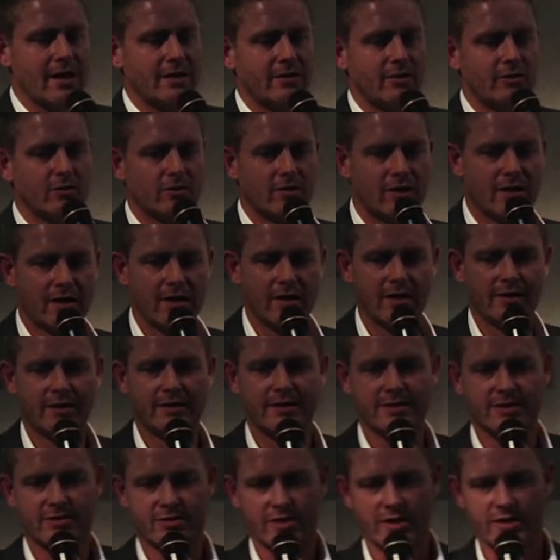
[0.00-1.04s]
your
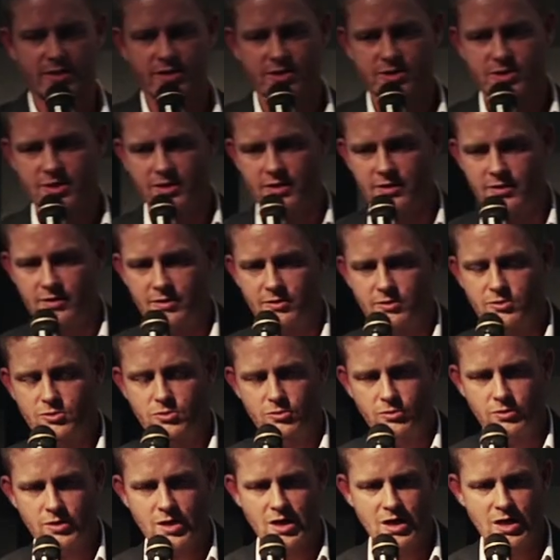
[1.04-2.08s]
IT strategy
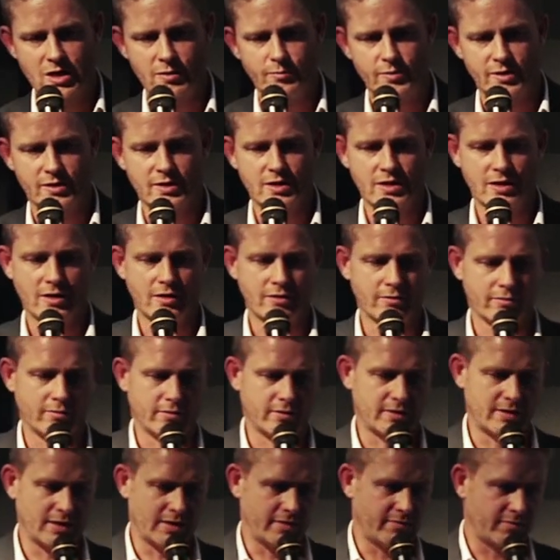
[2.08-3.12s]
to a hybrid
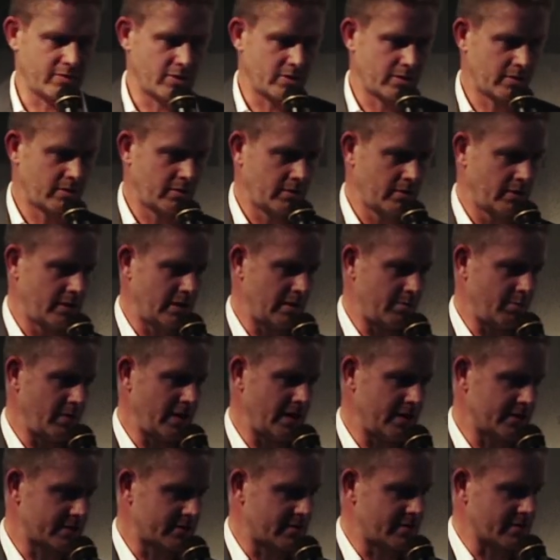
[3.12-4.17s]
cloud delivery. It
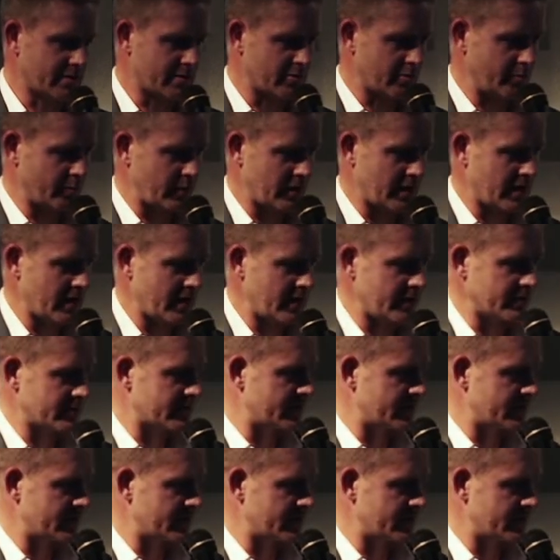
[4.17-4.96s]
means the compliance,